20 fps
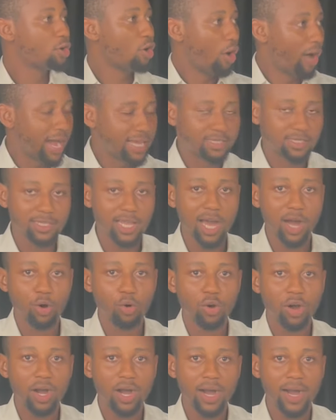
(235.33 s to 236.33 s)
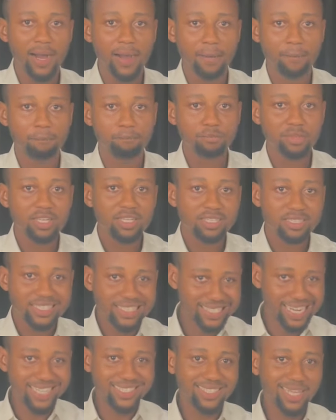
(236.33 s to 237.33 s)
Alright, now
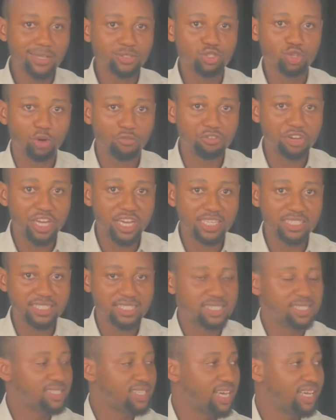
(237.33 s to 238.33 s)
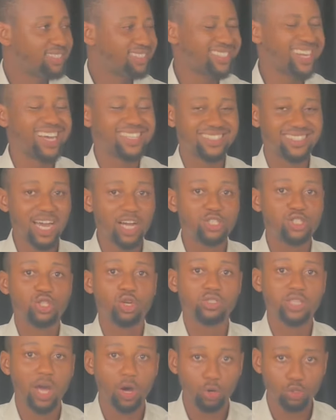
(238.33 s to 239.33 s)
the registered survey is a
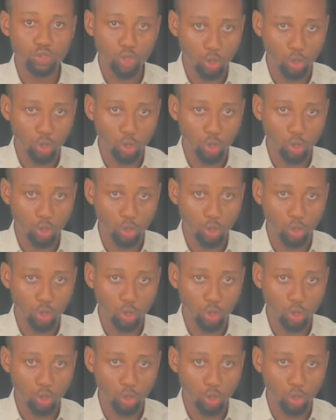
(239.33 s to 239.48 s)
transactional